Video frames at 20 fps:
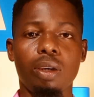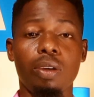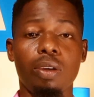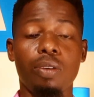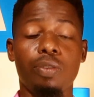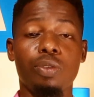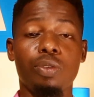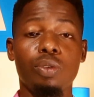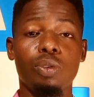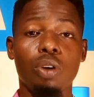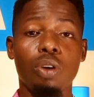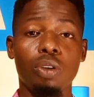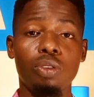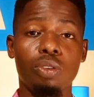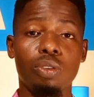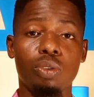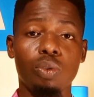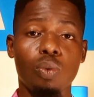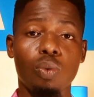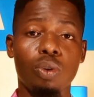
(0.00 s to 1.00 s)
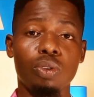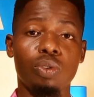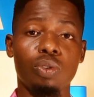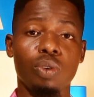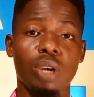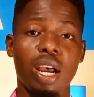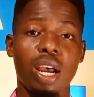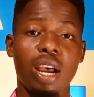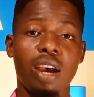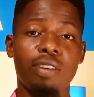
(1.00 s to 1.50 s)
If you don't want to
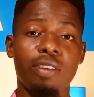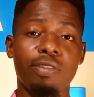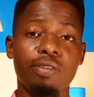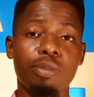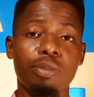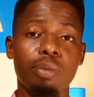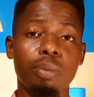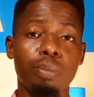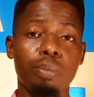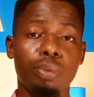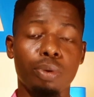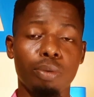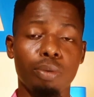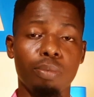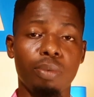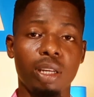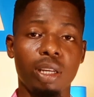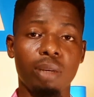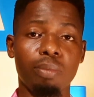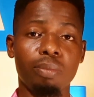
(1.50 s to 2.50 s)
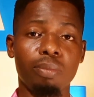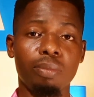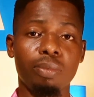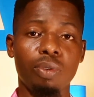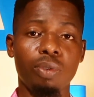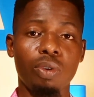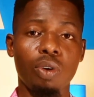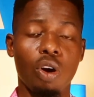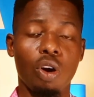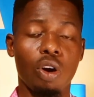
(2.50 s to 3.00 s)
have problem
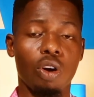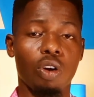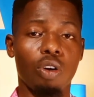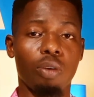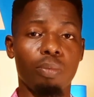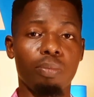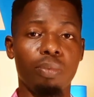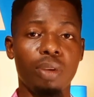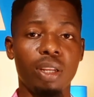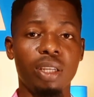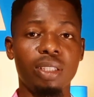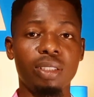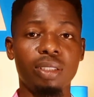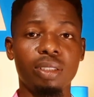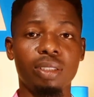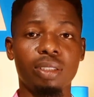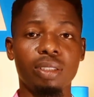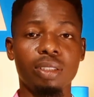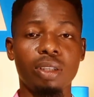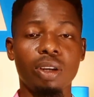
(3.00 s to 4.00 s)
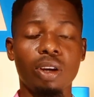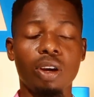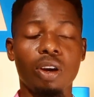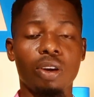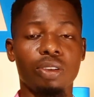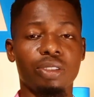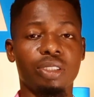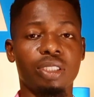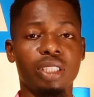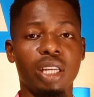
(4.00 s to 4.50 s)
or complaints
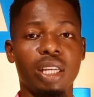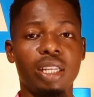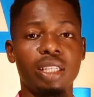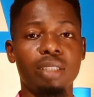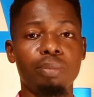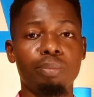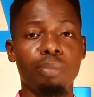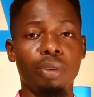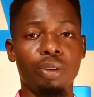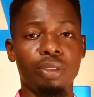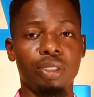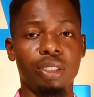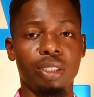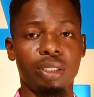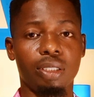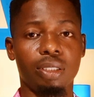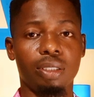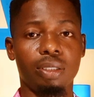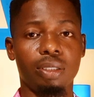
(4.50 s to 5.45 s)
concerning bonding,